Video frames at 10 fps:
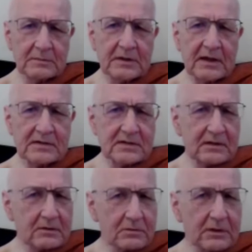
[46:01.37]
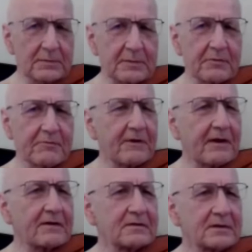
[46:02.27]
To me, that's incredibly
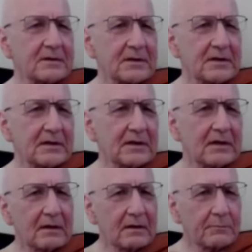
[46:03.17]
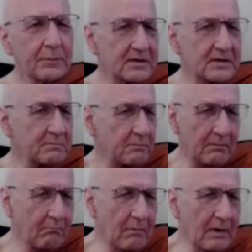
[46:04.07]
profound because
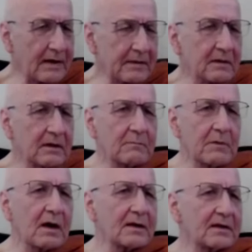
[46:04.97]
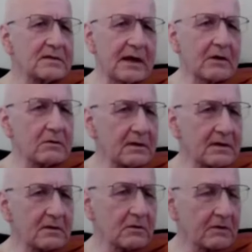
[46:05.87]
my thinking mind can doubt and
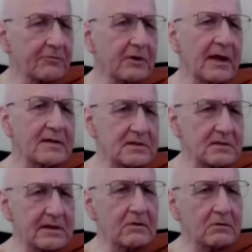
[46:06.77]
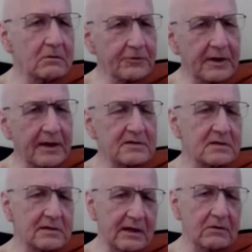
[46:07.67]
then look for an answer, doubt, look for an
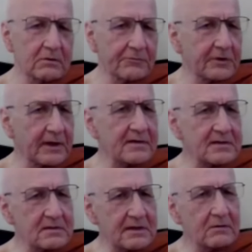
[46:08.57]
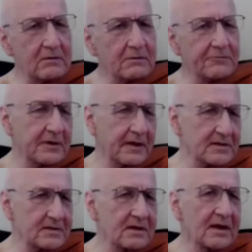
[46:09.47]
answer, doubt, look for an answer, doubt, look for an
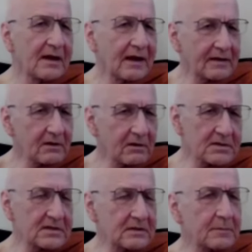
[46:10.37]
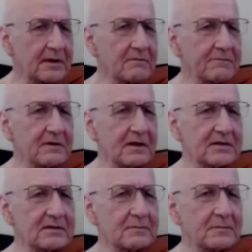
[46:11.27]
answer, ad nauseum, ad
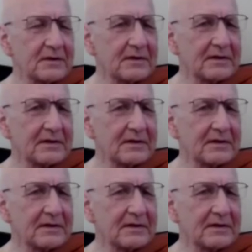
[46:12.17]
infinitum.